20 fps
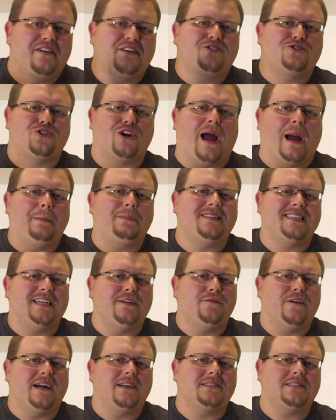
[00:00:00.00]
The trap
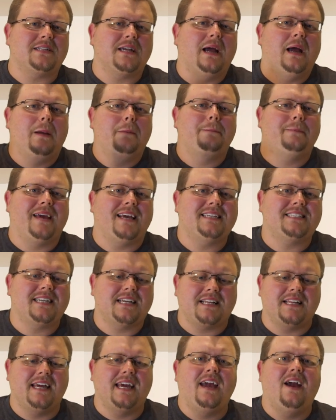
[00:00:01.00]
defense,
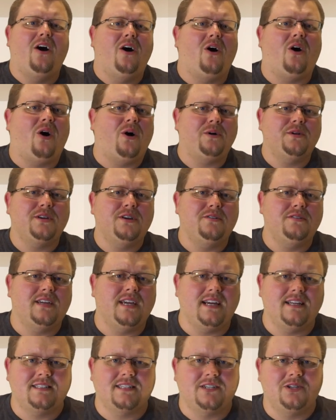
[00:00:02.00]
basically all you
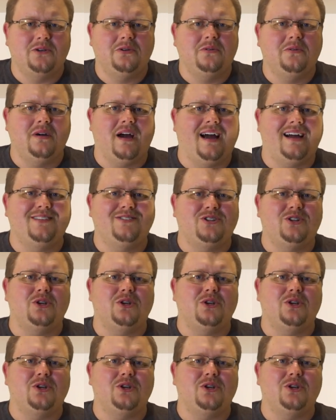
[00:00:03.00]
need to uh,